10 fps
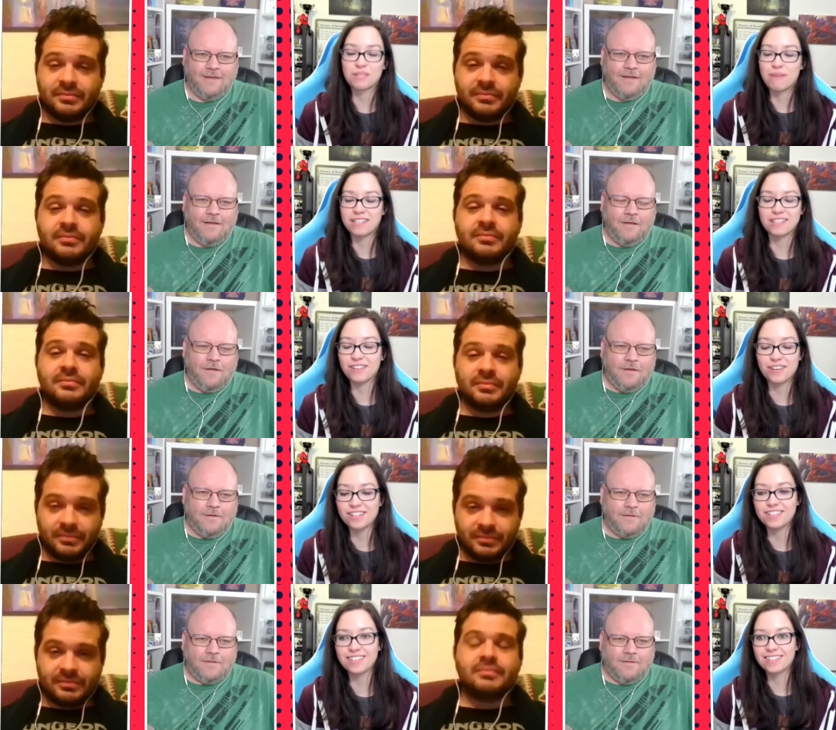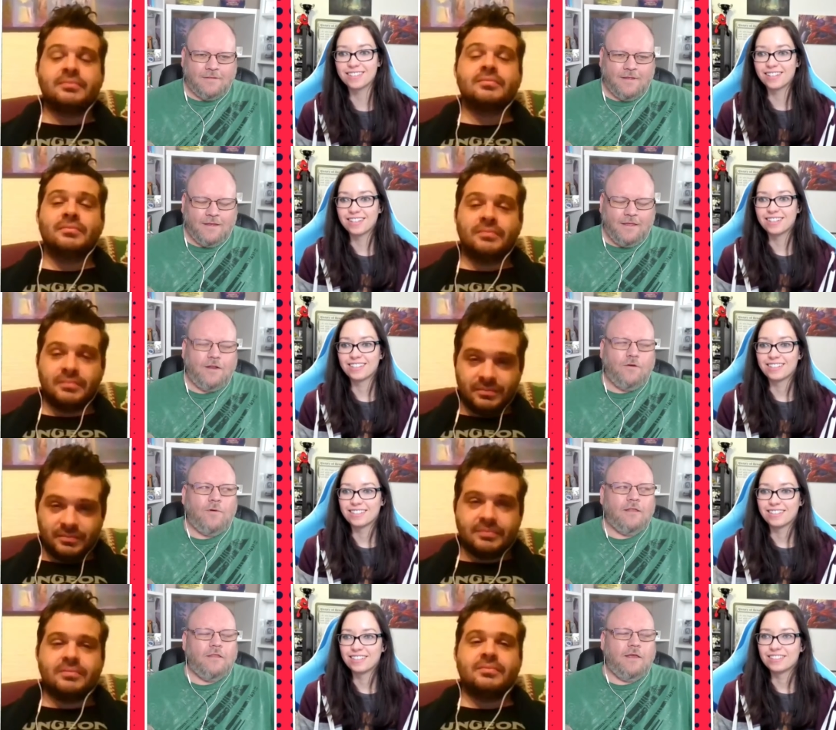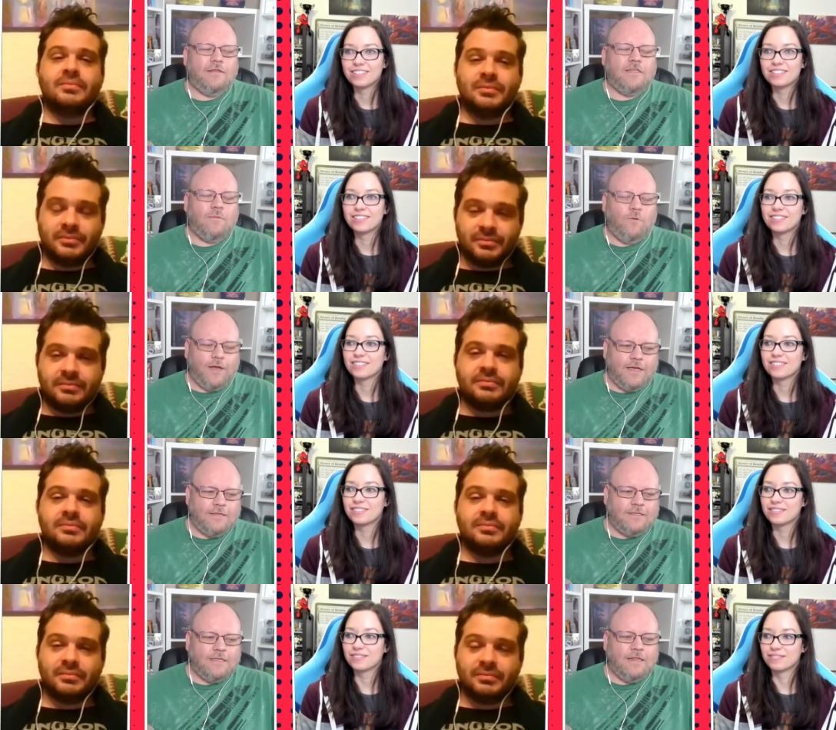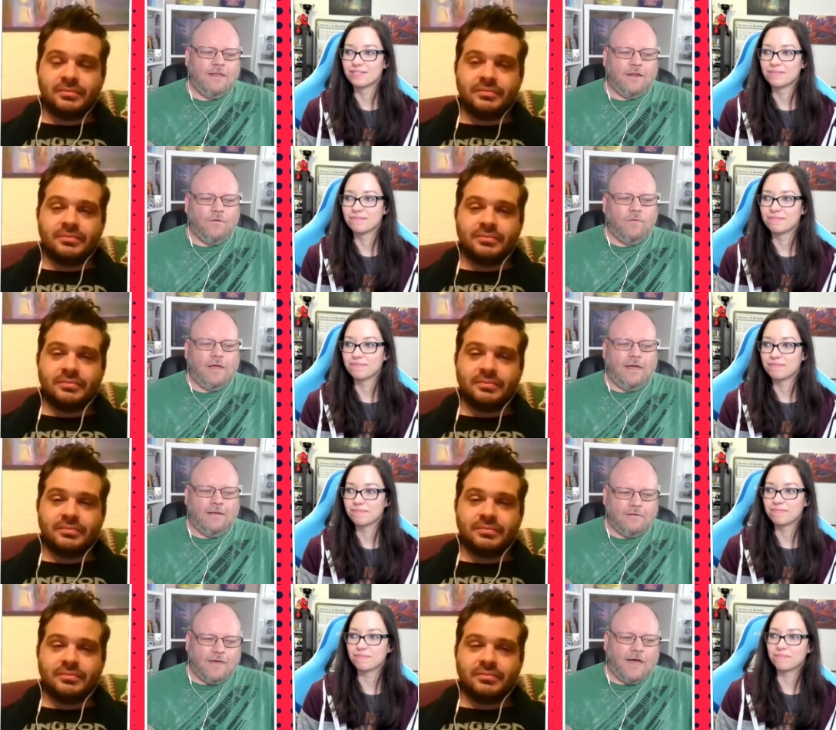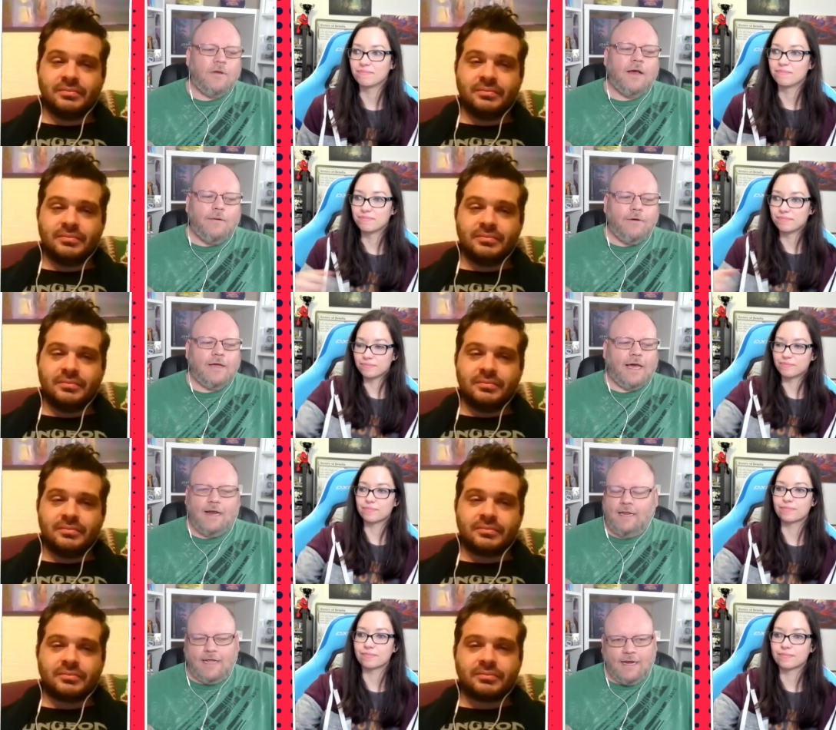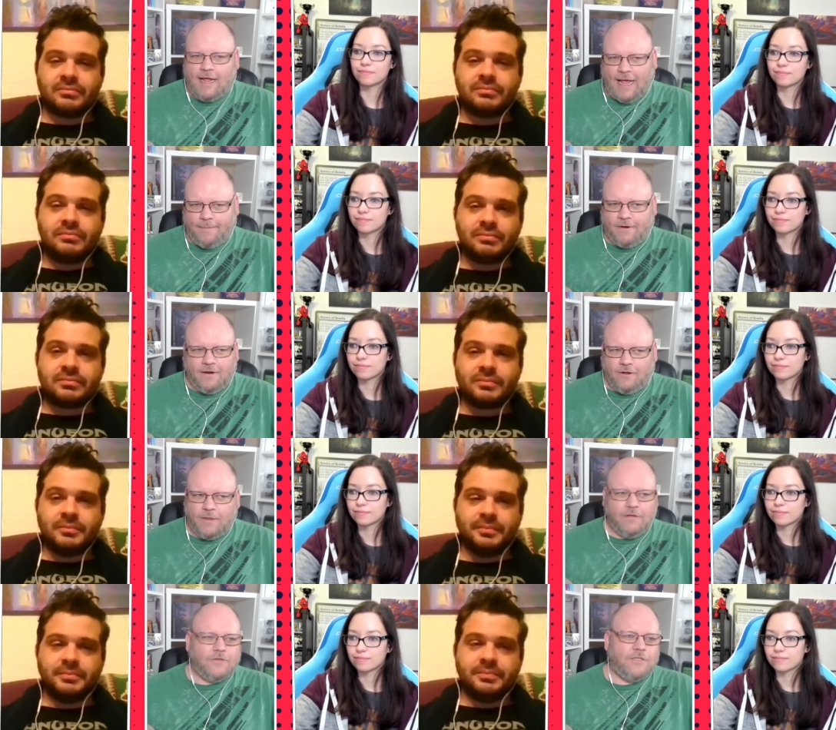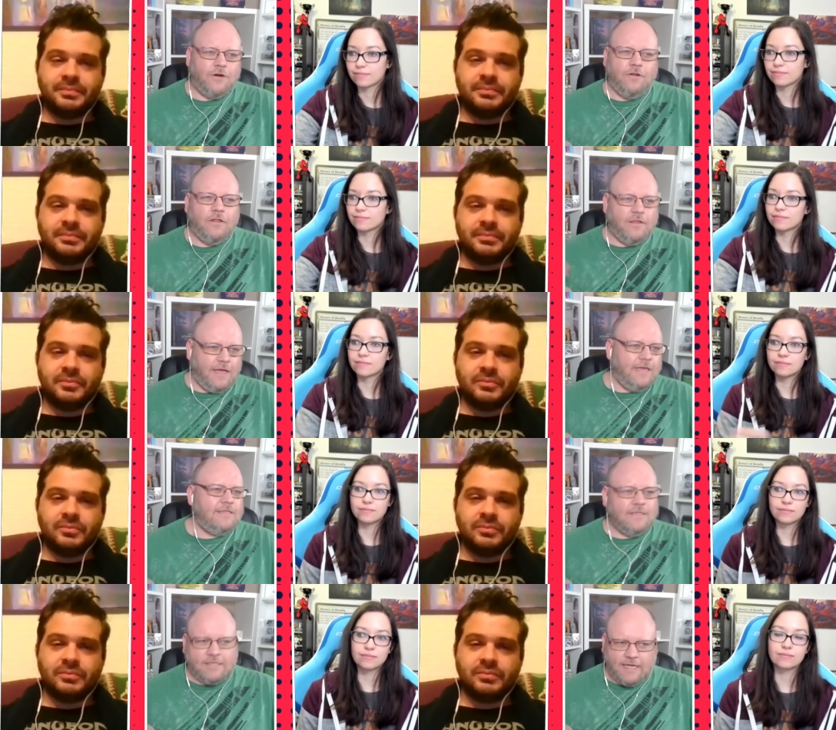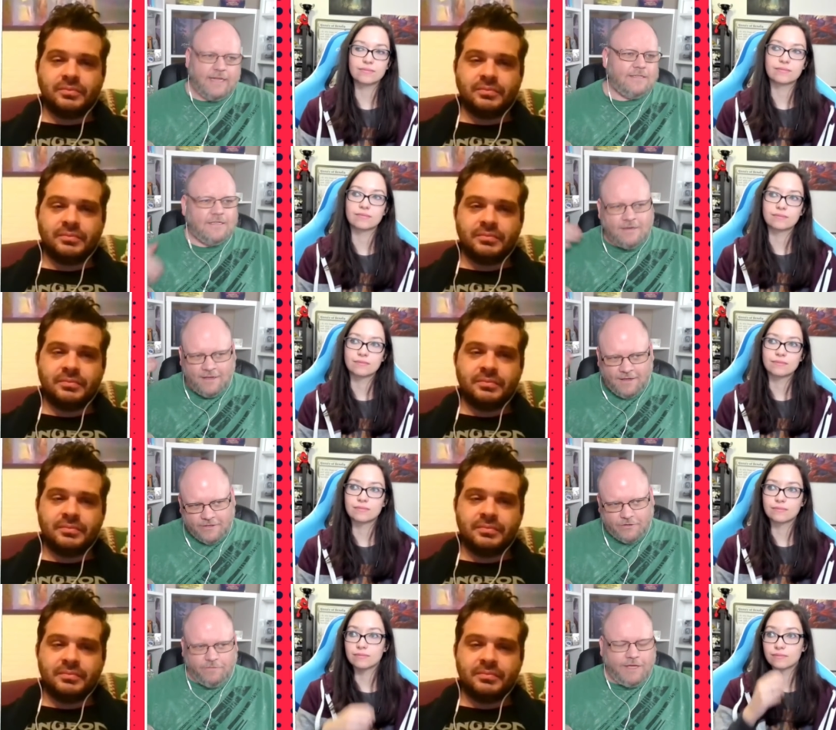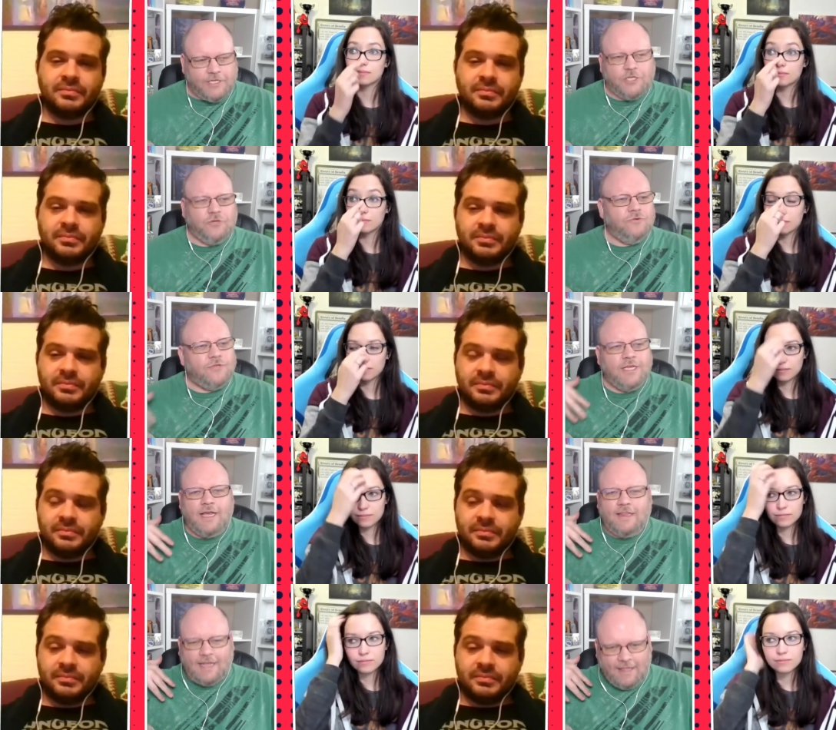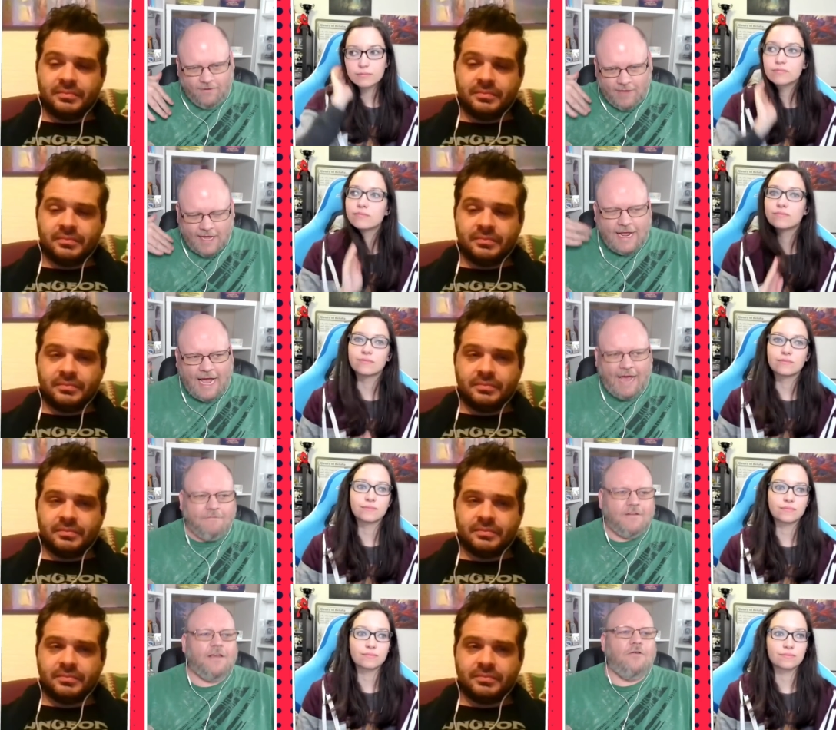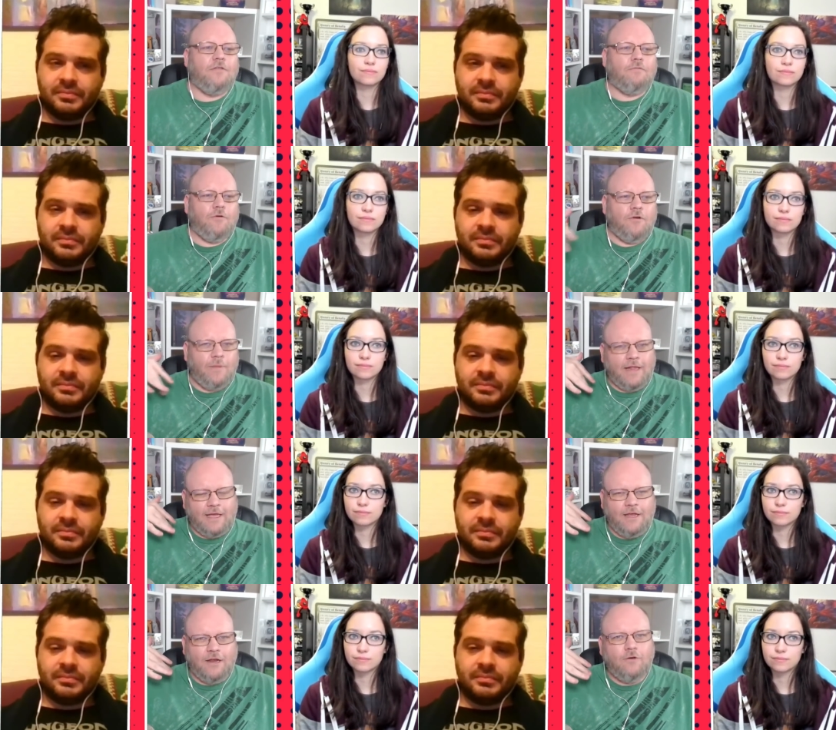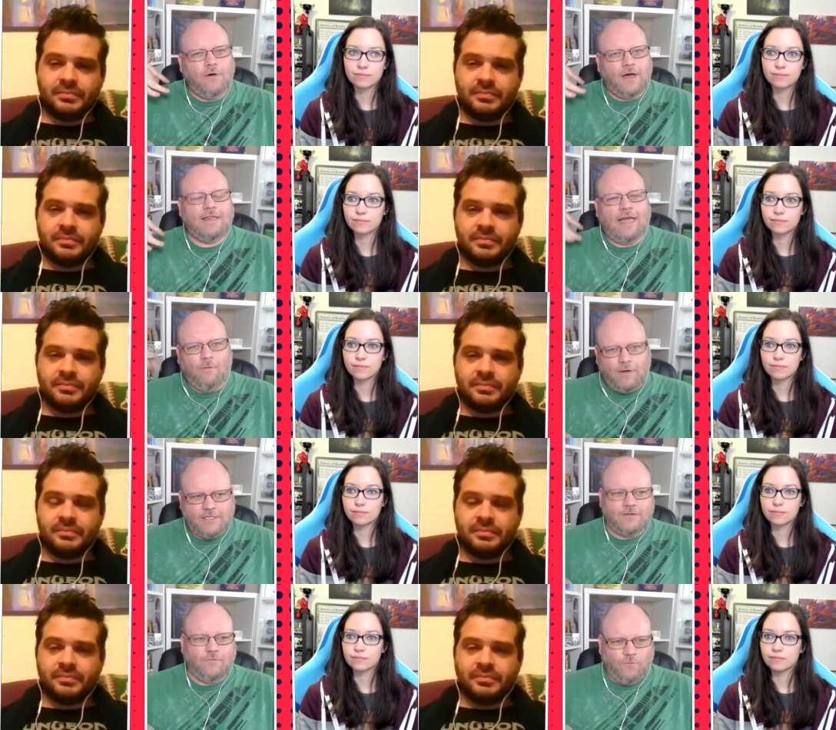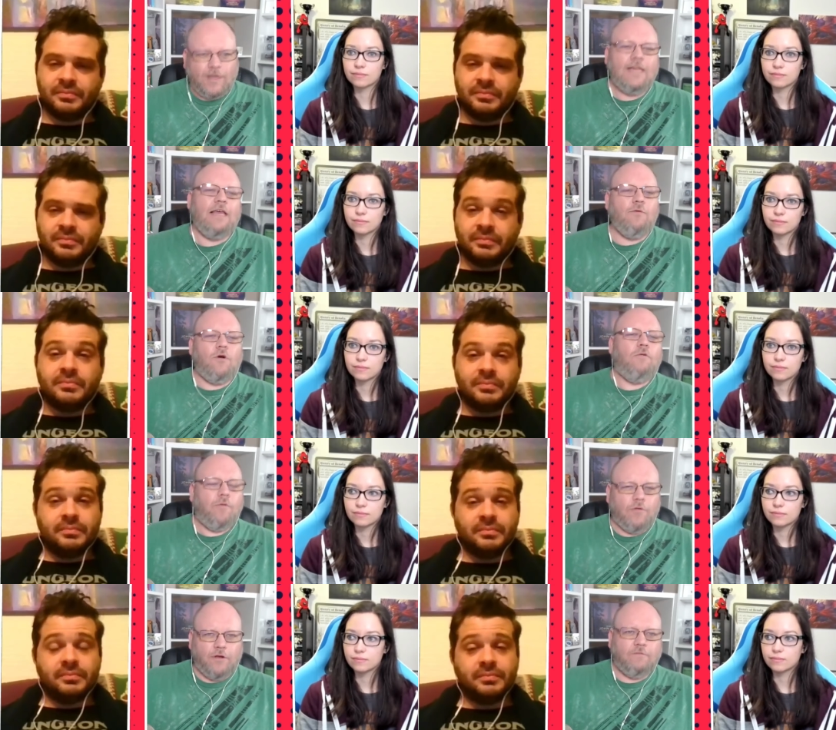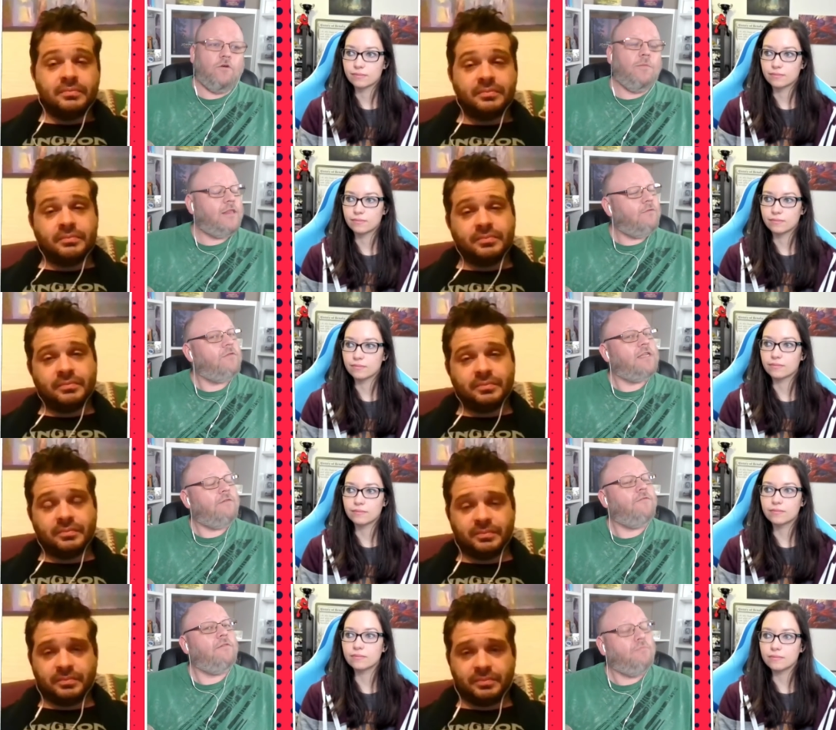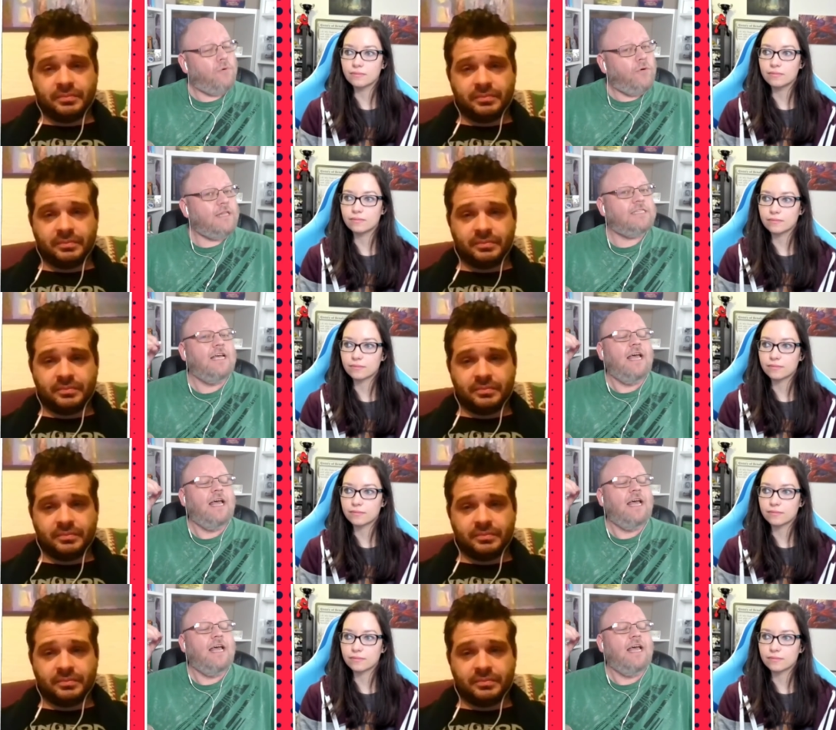Speaker 1: menacing cards.
Speaker 2: You know, I think in some ways, you know, Kamigawa kind of needed to happen. You know, I mean, there's certain things and sets and sort of issues that you kind of have to go through to be like, you know what, that wasn't really what we were looking for. But there were definitely points